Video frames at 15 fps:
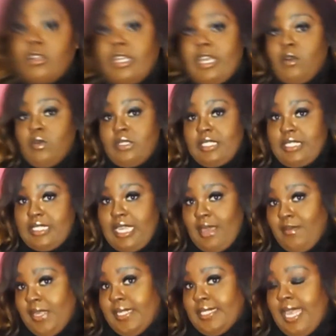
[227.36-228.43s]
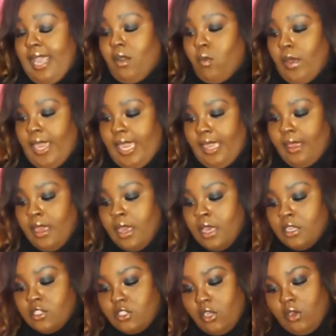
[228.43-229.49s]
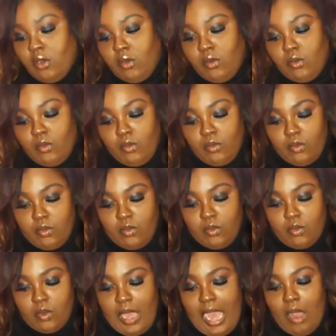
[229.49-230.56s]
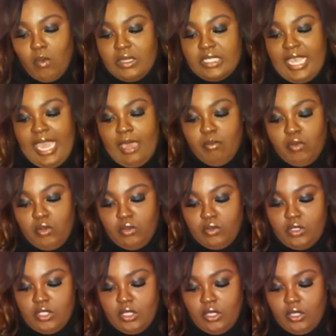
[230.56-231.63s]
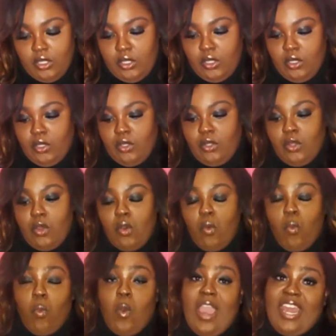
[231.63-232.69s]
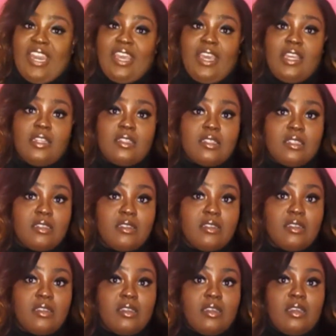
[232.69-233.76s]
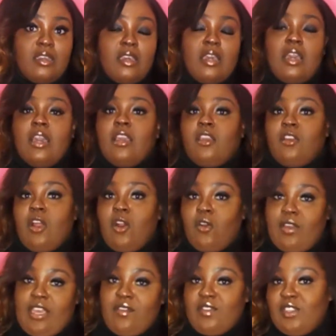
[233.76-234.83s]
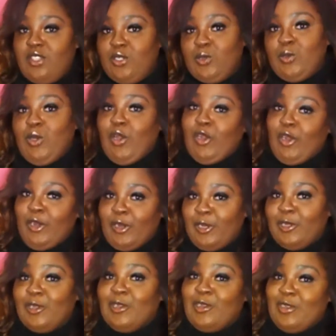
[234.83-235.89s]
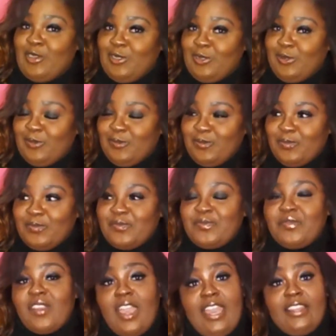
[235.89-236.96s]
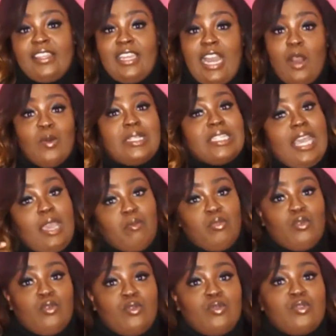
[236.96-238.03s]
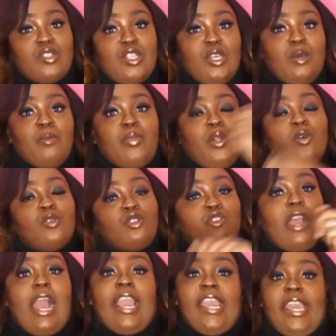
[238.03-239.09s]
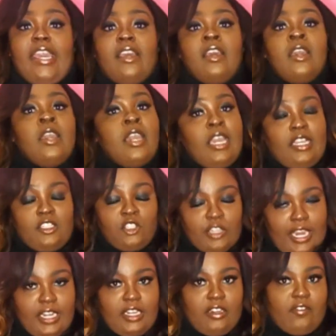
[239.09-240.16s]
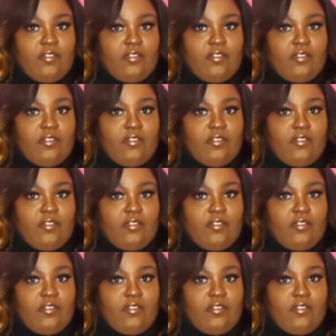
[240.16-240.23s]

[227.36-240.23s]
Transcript: it, it was the same exact way. So I was able to wet it, you know, give it a little curl, you know. And then I was able to blow dry it and straighten it if